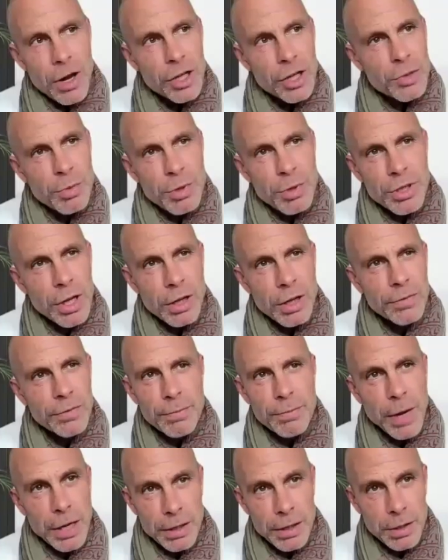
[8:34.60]
asked
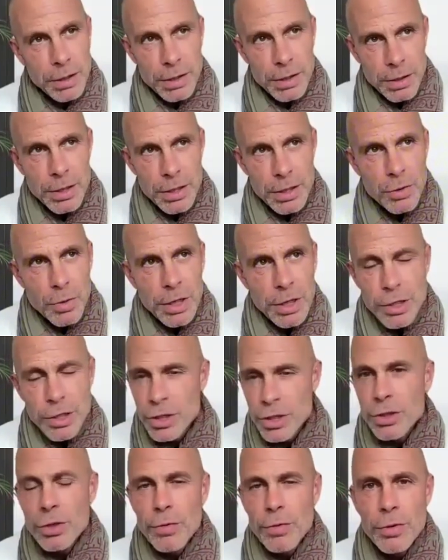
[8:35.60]
myself these
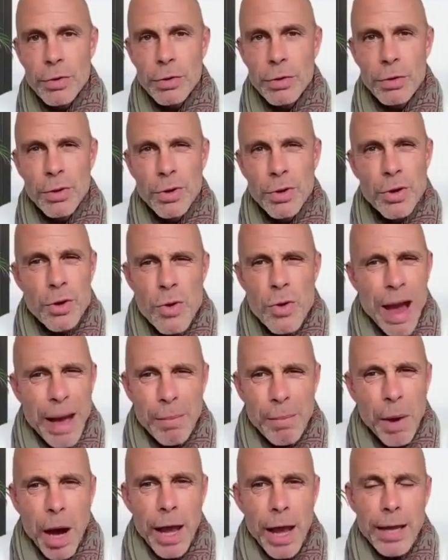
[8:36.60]
questions of who
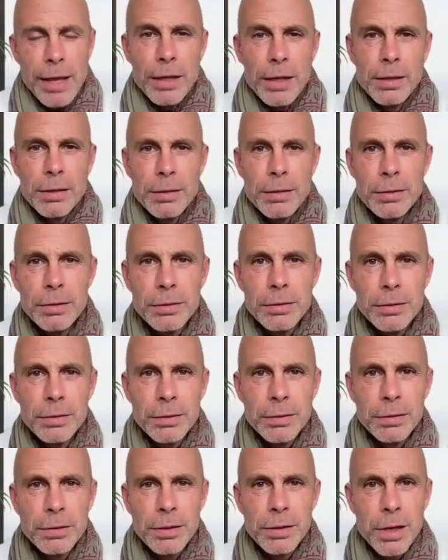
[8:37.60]
am I?
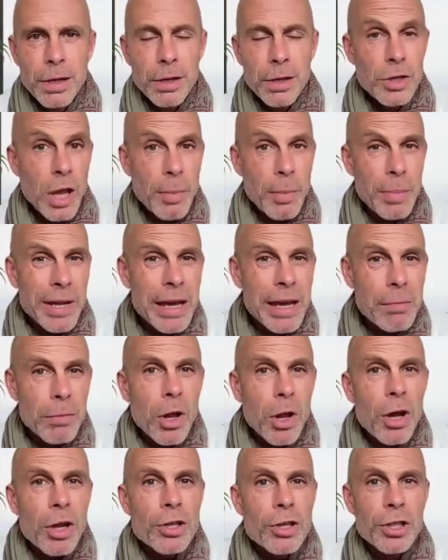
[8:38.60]
Because I
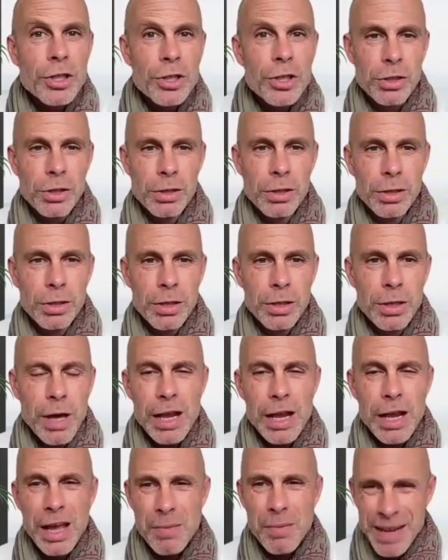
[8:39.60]
became lost.
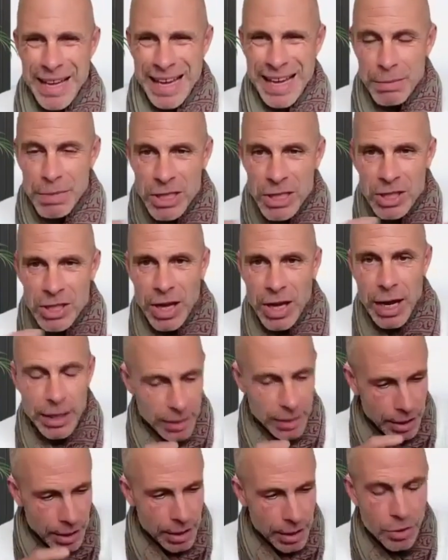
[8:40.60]
I became
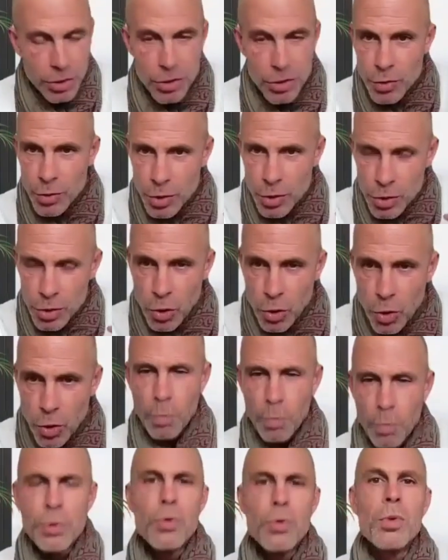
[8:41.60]
sucked into this
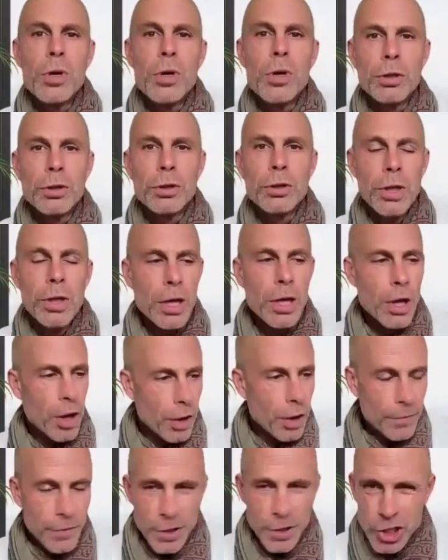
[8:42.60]
corporate world
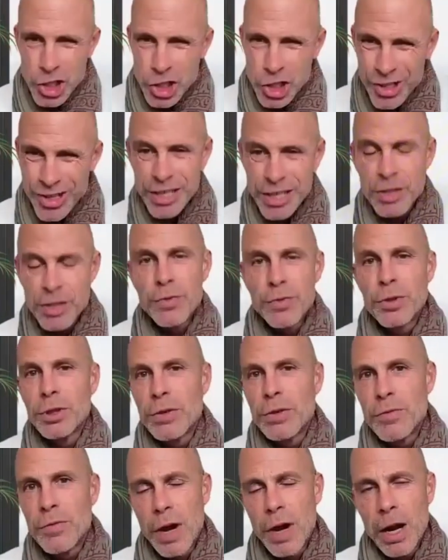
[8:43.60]
of the
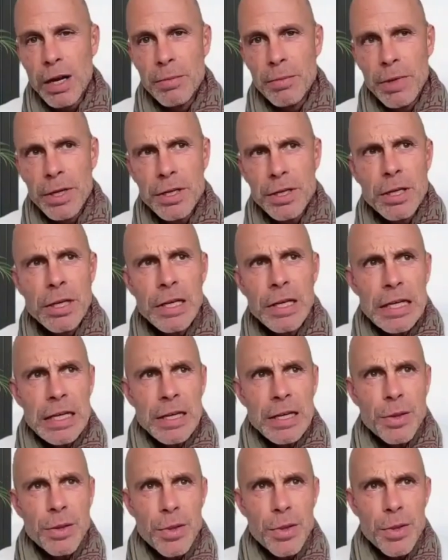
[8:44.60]
stressful environment
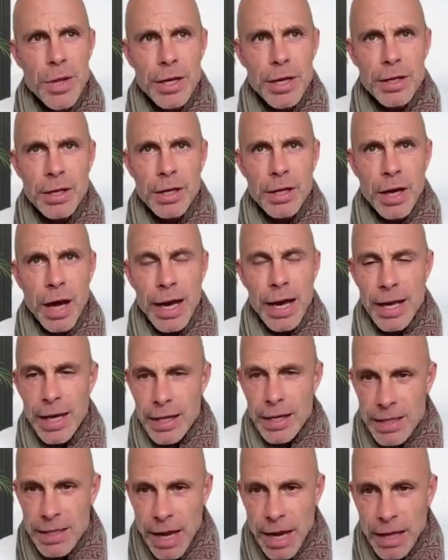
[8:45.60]
that I
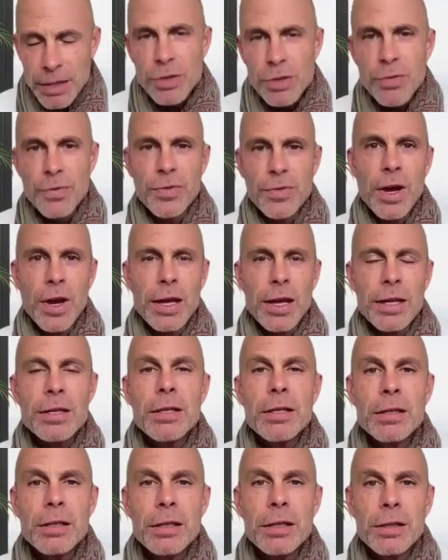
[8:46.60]

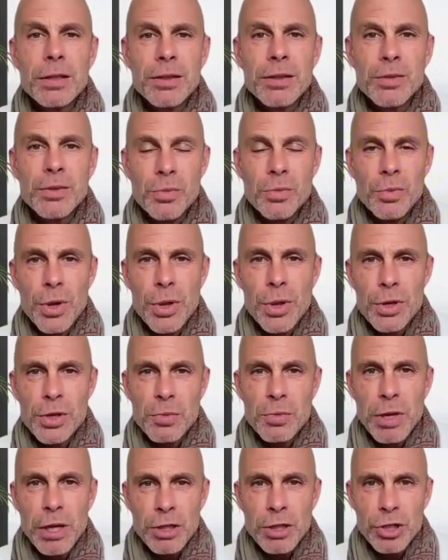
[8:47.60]
identified with
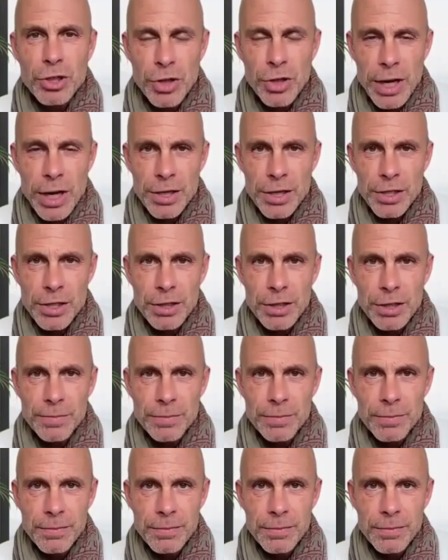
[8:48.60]
as being stressed.